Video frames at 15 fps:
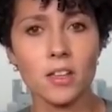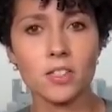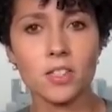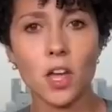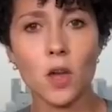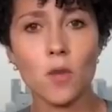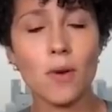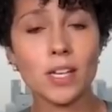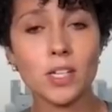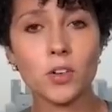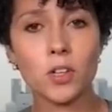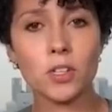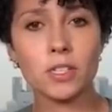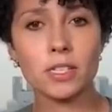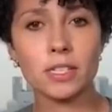So
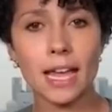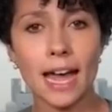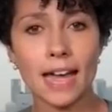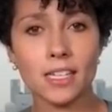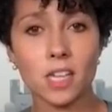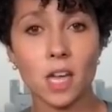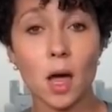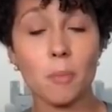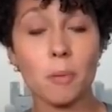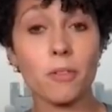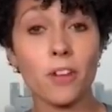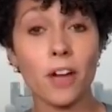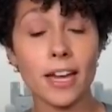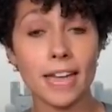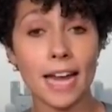restaurants that uh,
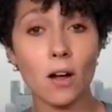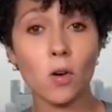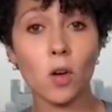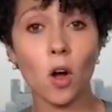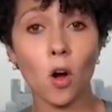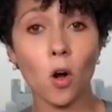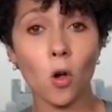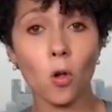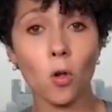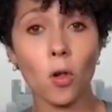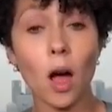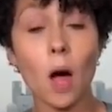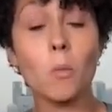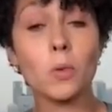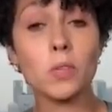provide
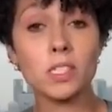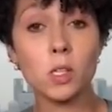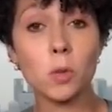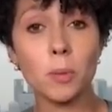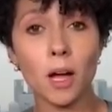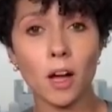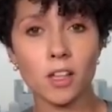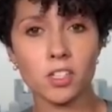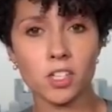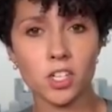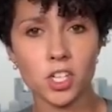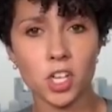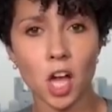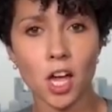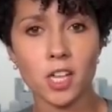alcohol um, will still be asked
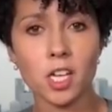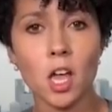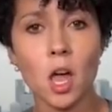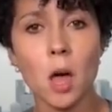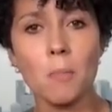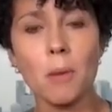to shut,